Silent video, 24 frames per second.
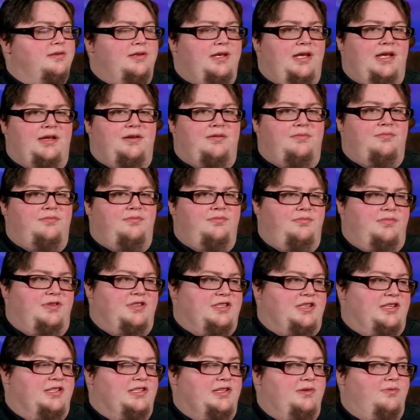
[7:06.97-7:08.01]
and
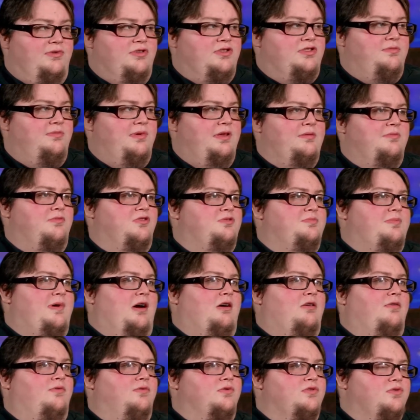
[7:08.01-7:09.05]
just because he wished to be the most
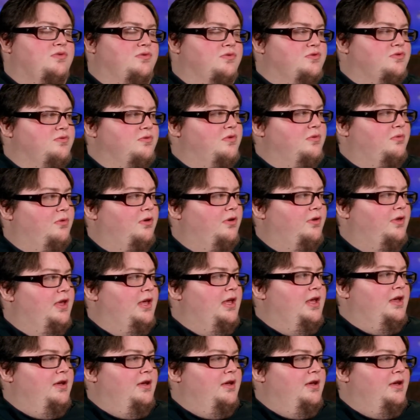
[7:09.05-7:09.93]
powerful sorcerer in the world.